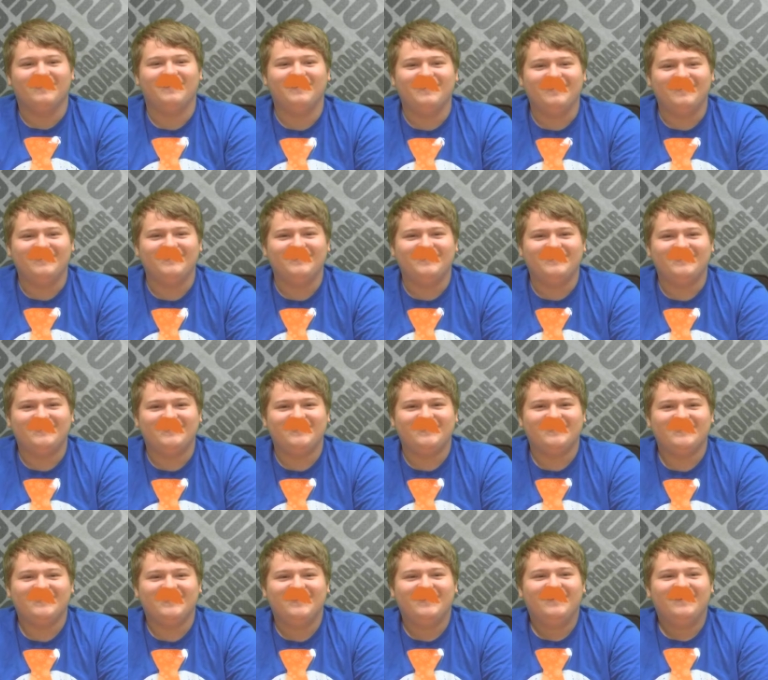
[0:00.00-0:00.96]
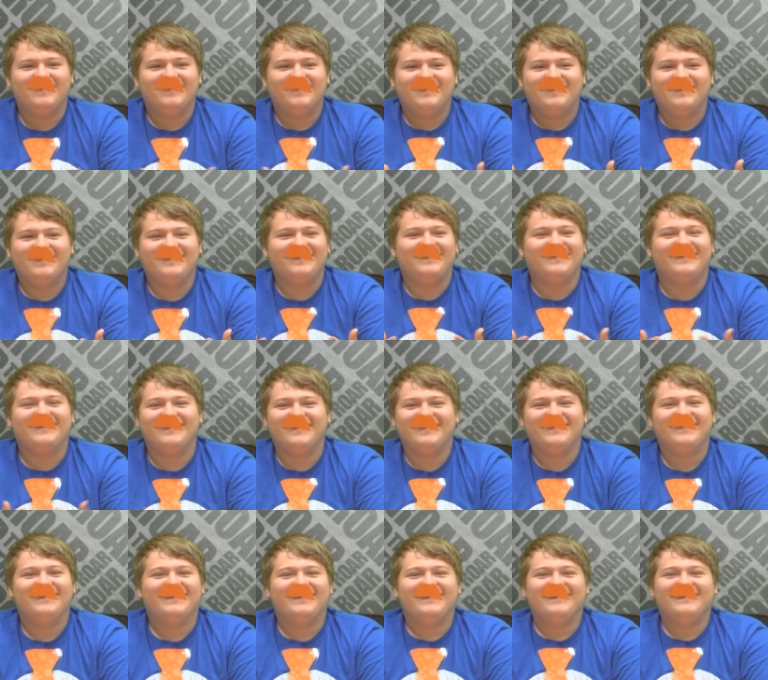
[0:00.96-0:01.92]
lunch.
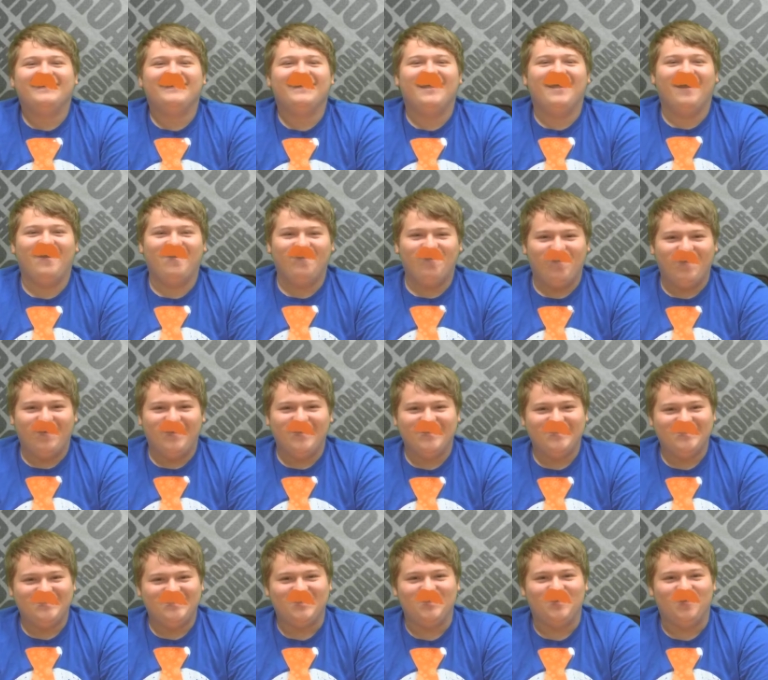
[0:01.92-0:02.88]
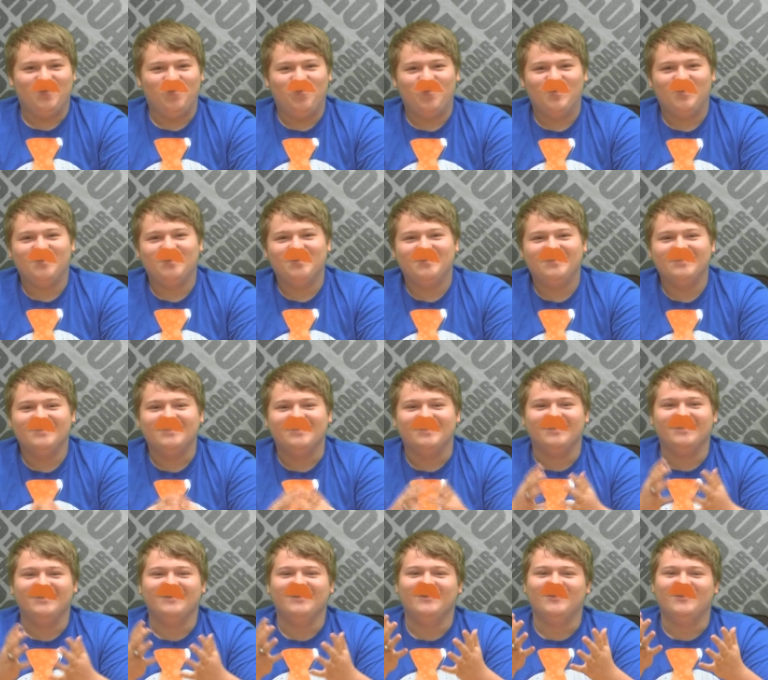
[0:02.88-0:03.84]
now on to world
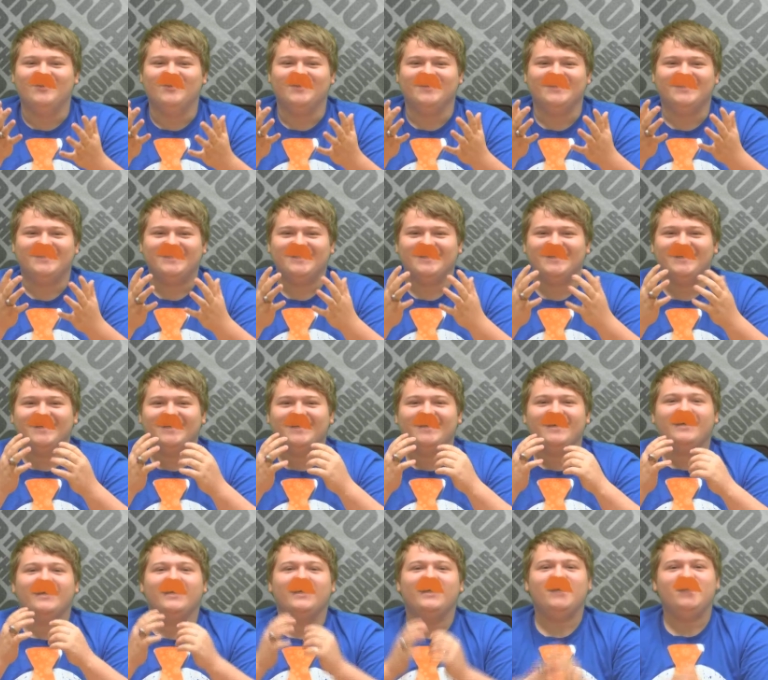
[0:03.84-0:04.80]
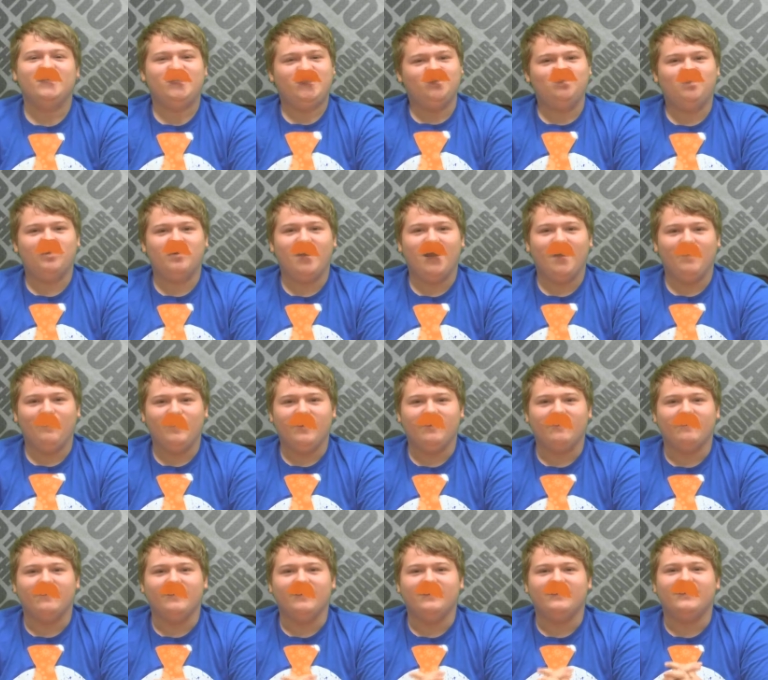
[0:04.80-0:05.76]
news. It's
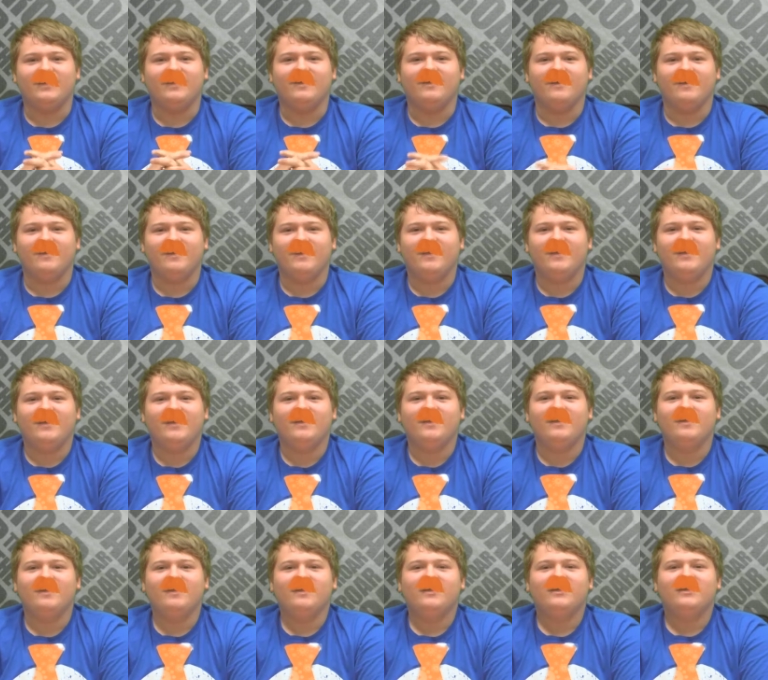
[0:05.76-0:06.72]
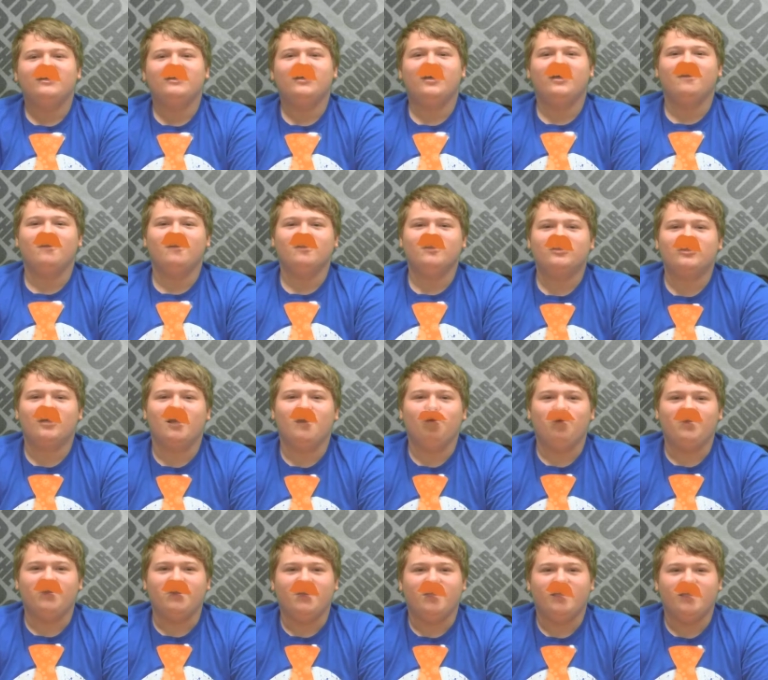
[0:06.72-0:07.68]
primary day again. Donald
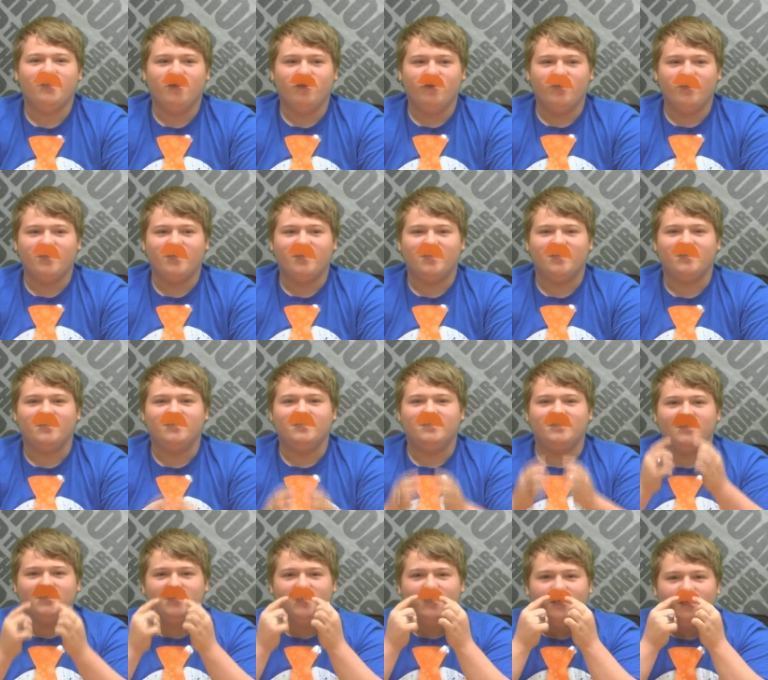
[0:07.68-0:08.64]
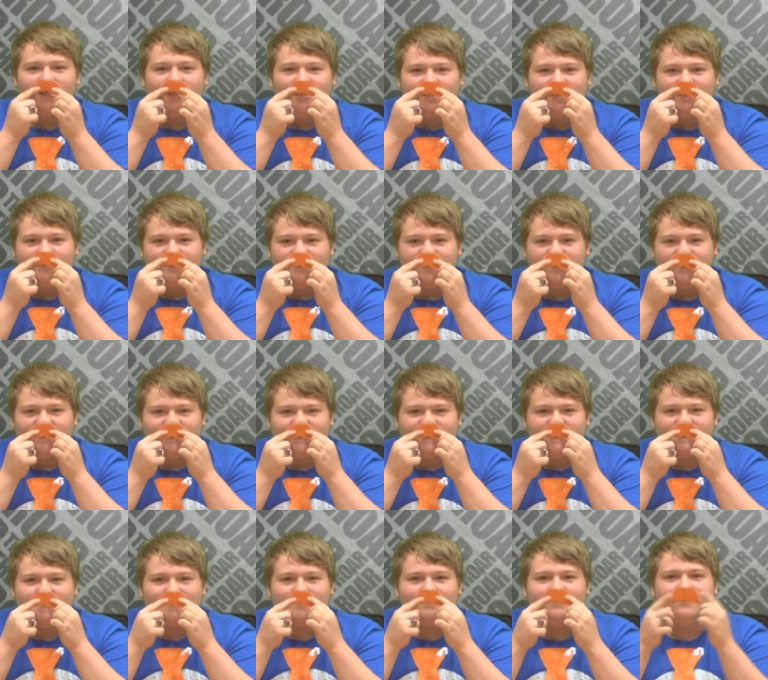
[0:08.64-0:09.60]
Trump and Hillary Clinton look to
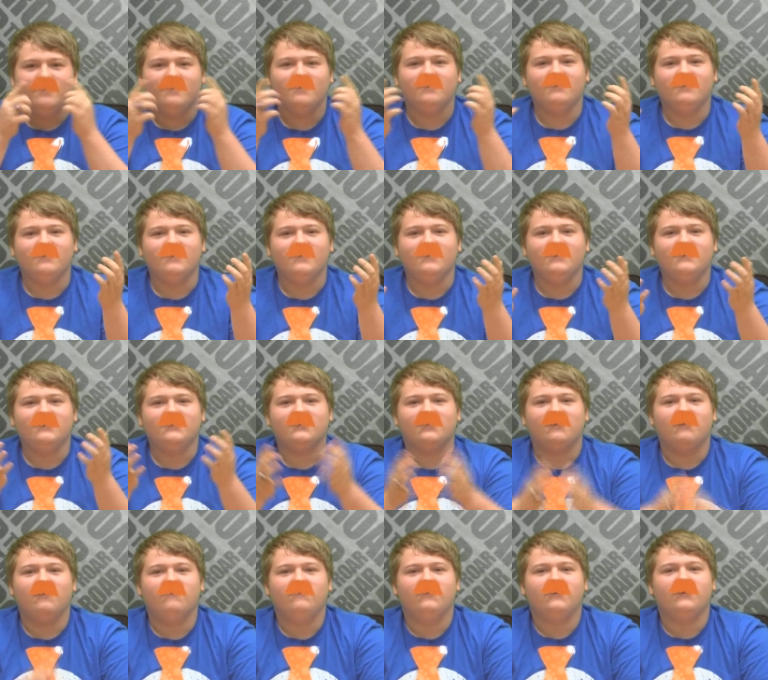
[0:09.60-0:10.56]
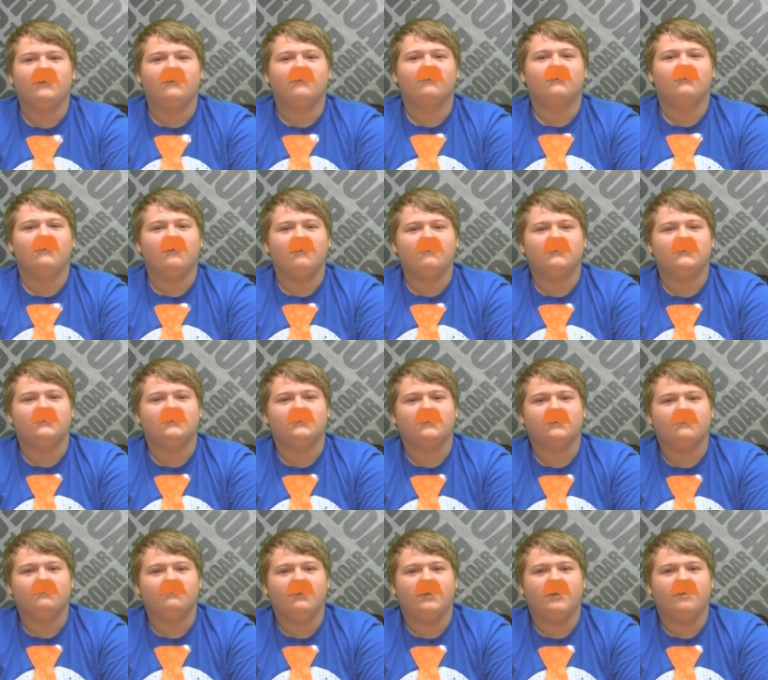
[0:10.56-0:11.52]
extend their leads over their closest
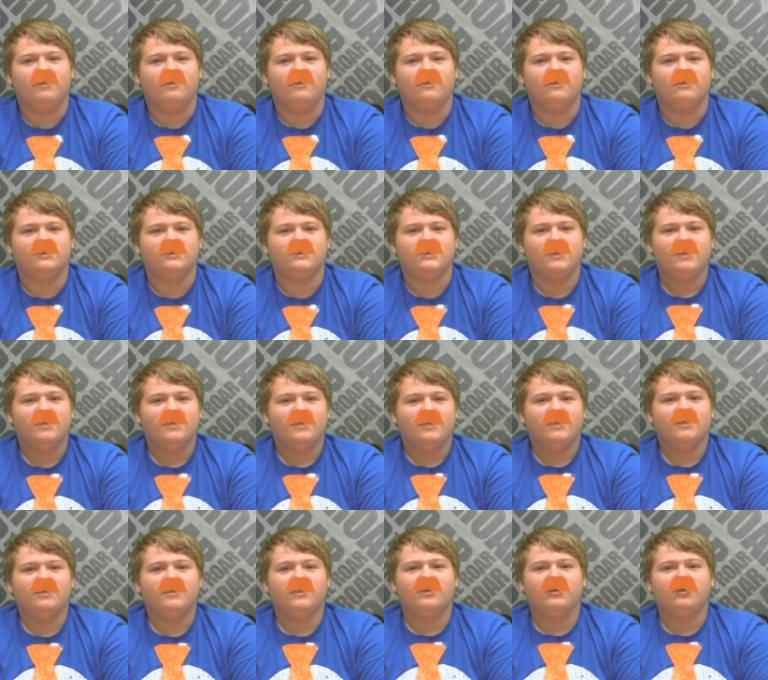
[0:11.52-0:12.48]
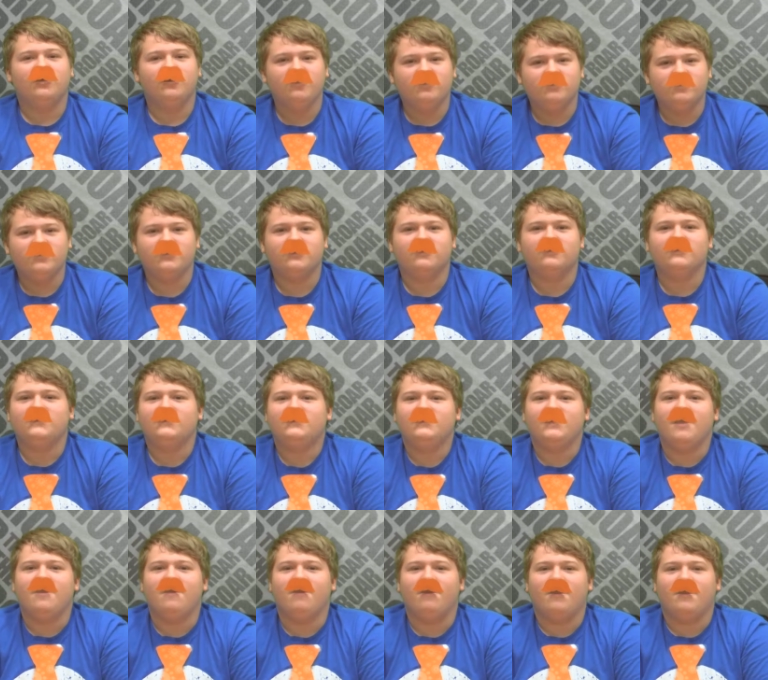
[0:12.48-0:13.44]
competitors in the Hoosier
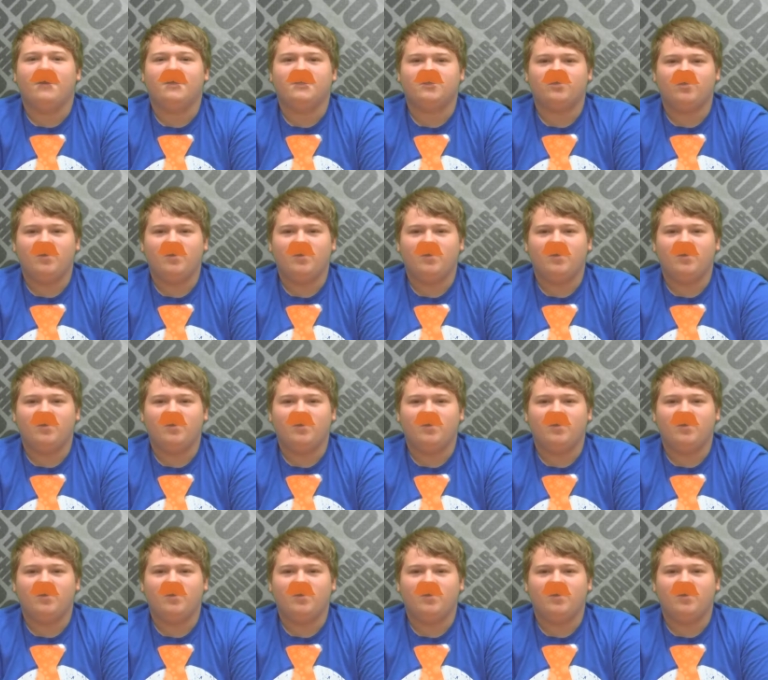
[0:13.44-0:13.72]
state as